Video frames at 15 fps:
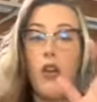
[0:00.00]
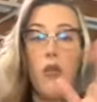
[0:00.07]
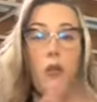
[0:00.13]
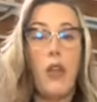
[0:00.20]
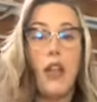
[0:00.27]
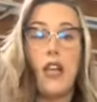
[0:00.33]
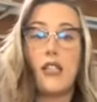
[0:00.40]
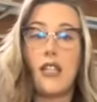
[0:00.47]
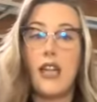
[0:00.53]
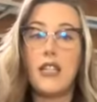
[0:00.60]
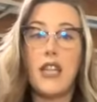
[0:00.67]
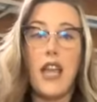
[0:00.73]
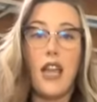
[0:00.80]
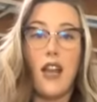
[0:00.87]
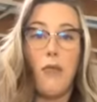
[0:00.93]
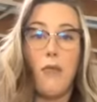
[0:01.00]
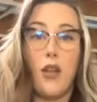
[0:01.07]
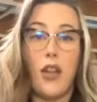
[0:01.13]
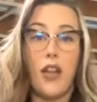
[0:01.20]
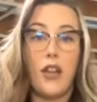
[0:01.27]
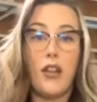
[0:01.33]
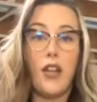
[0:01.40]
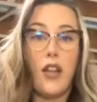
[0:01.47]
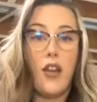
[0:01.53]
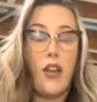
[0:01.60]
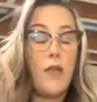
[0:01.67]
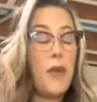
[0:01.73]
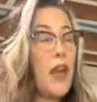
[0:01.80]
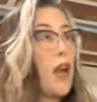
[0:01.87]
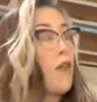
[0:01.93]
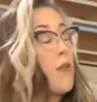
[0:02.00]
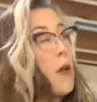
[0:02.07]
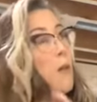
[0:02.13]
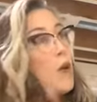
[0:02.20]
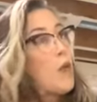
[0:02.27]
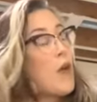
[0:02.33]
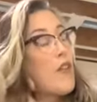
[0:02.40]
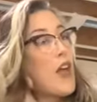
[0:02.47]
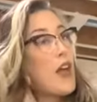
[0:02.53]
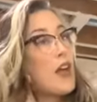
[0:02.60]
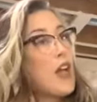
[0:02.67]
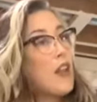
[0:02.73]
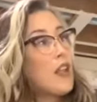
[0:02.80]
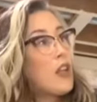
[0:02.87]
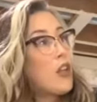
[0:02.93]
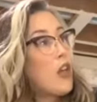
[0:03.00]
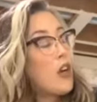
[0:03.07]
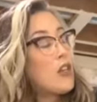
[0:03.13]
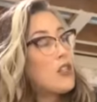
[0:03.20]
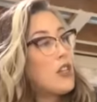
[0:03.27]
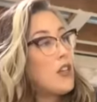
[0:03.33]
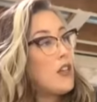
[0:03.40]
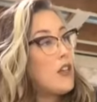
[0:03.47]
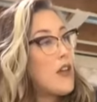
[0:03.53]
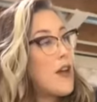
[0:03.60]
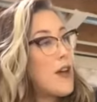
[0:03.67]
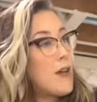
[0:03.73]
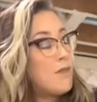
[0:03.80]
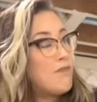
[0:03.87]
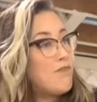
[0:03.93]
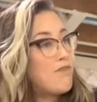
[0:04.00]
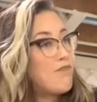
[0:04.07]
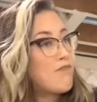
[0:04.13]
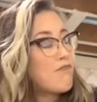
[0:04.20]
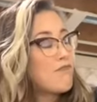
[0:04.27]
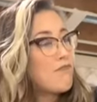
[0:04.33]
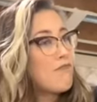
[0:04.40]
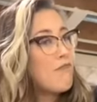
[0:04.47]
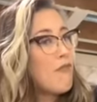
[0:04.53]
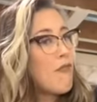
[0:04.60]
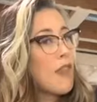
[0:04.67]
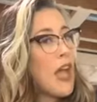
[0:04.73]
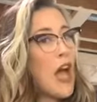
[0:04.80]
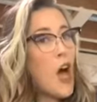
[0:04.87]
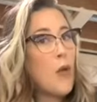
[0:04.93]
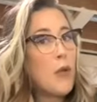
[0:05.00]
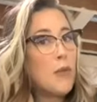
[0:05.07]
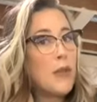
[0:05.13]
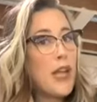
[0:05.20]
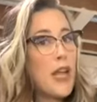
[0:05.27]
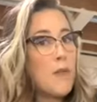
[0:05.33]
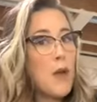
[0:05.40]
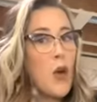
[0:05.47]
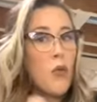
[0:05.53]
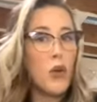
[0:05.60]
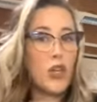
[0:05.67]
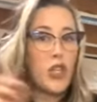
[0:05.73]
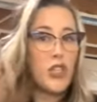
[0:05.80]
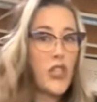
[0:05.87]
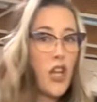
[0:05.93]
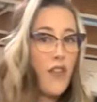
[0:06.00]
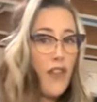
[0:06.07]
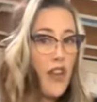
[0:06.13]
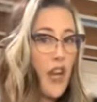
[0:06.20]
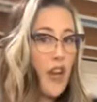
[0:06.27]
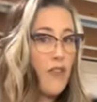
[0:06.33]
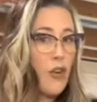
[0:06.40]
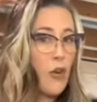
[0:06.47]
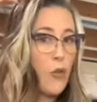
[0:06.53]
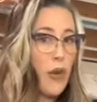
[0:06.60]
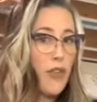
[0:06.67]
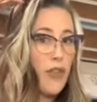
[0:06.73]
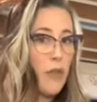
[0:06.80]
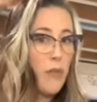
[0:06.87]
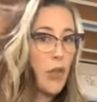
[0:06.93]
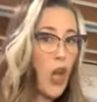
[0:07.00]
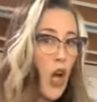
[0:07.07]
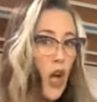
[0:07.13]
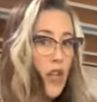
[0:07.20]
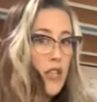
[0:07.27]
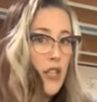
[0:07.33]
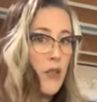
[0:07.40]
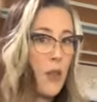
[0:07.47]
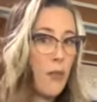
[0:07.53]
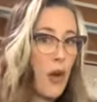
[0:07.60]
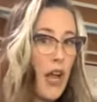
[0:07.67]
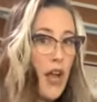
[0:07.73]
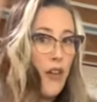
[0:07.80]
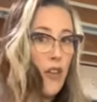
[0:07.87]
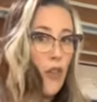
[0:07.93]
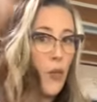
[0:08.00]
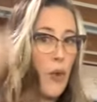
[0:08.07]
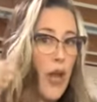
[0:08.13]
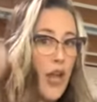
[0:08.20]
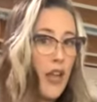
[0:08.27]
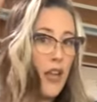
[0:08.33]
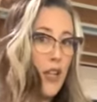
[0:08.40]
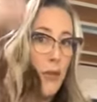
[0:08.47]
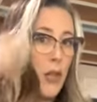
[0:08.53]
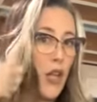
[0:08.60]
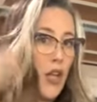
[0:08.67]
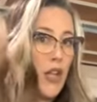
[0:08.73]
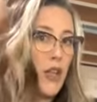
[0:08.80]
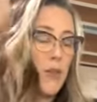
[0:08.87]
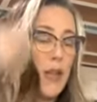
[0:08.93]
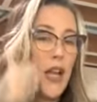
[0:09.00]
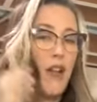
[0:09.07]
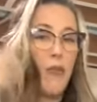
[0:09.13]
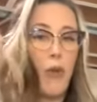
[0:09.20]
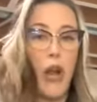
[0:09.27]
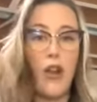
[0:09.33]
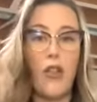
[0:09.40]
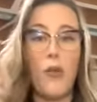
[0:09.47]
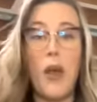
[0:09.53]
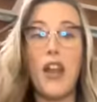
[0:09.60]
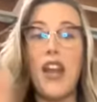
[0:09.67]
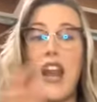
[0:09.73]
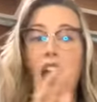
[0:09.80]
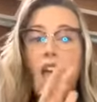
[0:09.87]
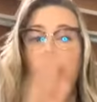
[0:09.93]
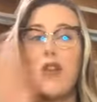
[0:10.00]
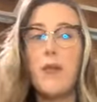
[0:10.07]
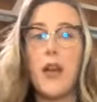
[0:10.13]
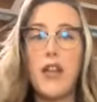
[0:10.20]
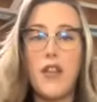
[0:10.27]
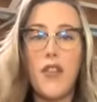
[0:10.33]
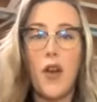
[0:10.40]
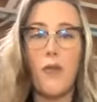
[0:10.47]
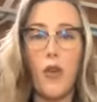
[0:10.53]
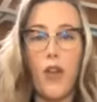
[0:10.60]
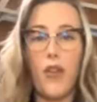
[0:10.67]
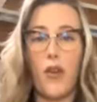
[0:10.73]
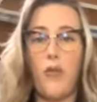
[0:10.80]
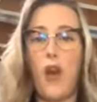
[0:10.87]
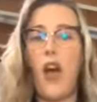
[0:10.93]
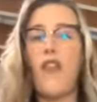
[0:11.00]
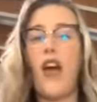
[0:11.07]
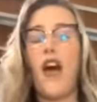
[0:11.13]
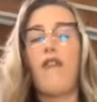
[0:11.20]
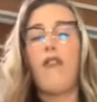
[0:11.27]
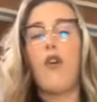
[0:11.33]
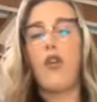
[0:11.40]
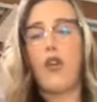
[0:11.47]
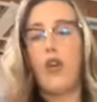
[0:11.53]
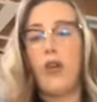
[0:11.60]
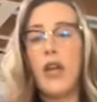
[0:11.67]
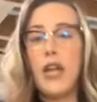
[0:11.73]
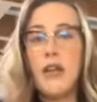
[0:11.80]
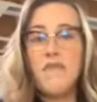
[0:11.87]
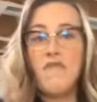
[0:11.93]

really it's like taking a bullet. You know what I mean? I remember when that Kelly Clarkson um, album came out where she's on the cover with the blonde and the brown and the red and the blonde and the brown, brown and the red and everybody and their brother brought that photo